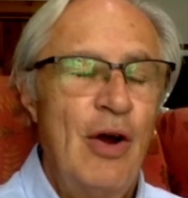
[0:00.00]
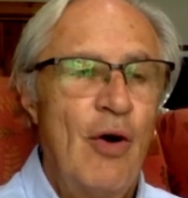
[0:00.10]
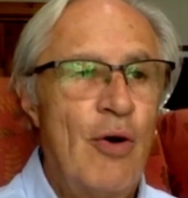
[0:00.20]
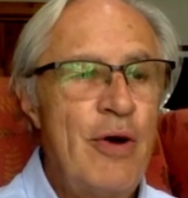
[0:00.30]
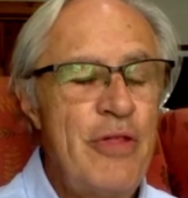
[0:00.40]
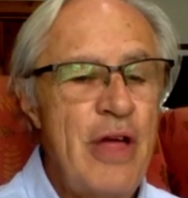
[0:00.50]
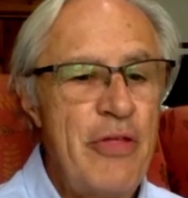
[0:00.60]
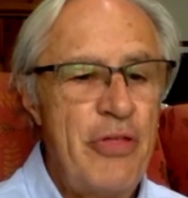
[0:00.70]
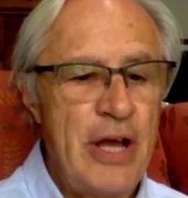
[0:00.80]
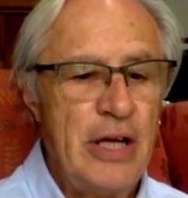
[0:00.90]
or they
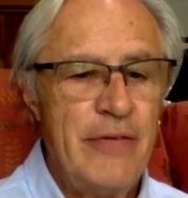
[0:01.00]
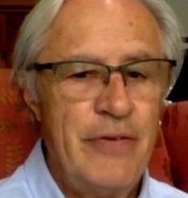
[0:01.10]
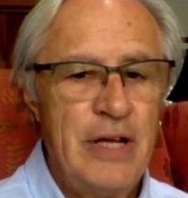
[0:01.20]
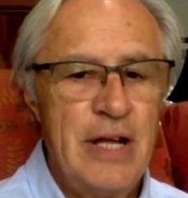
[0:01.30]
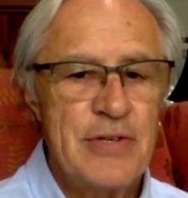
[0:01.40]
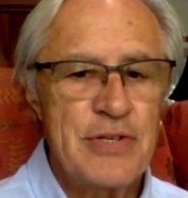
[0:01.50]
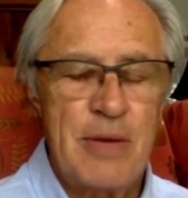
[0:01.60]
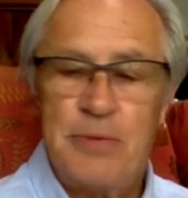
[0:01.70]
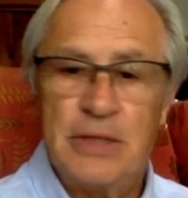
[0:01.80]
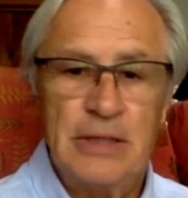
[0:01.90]
think of it as
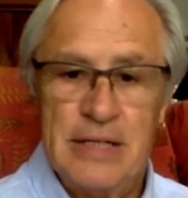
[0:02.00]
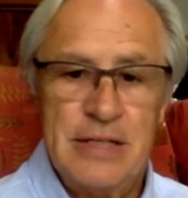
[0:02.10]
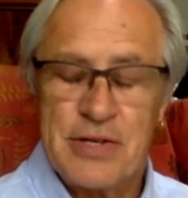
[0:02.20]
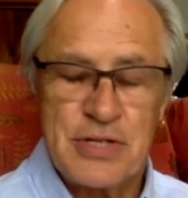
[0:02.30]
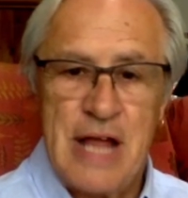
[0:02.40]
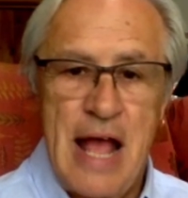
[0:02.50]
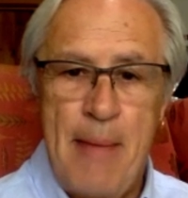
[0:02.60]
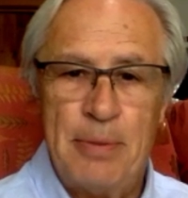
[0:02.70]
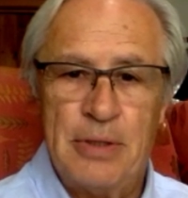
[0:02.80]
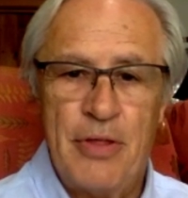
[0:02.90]
something that doesn't
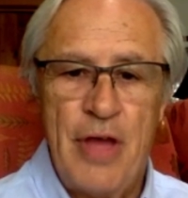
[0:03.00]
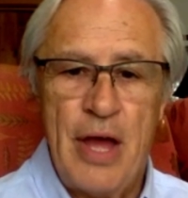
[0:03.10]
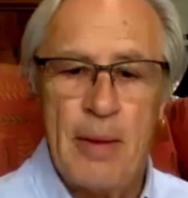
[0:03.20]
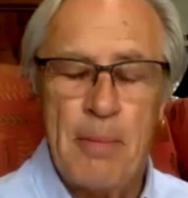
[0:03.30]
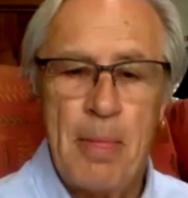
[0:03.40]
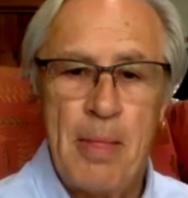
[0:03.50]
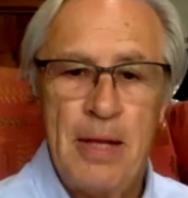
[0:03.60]
happen to them.